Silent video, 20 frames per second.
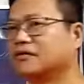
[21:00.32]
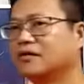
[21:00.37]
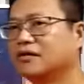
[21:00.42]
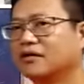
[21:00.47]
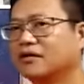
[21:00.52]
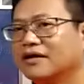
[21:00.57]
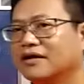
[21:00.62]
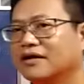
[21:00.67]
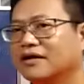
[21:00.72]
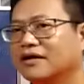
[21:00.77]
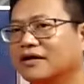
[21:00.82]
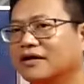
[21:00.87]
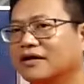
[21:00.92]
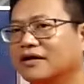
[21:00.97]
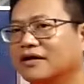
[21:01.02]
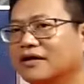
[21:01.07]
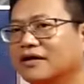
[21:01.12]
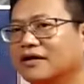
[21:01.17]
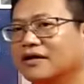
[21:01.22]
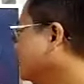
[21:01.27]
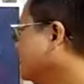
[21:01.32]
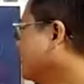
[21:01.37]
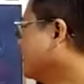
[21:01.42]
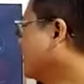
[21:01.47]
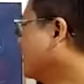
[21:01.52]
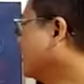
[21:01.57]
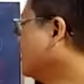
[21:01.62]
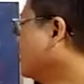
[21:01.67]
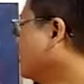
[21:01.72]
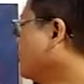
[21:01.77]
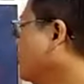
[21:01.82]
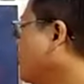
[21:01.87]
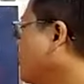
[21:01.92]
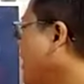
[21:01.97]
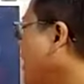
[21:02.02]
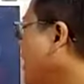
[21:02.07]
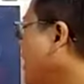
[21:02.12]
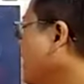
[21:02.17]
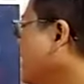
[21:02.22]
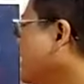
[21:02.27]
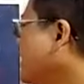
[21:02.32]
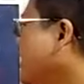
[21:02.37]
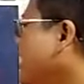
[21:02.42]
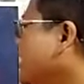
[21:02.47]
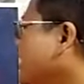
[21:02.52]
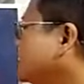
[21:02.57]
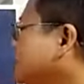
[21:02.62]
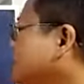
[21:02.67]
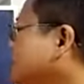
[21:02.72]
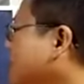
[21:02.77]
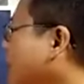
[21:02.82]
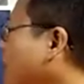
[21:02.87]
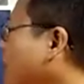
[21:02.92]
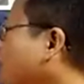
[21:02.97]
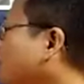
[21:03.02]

God said, "Why hast thou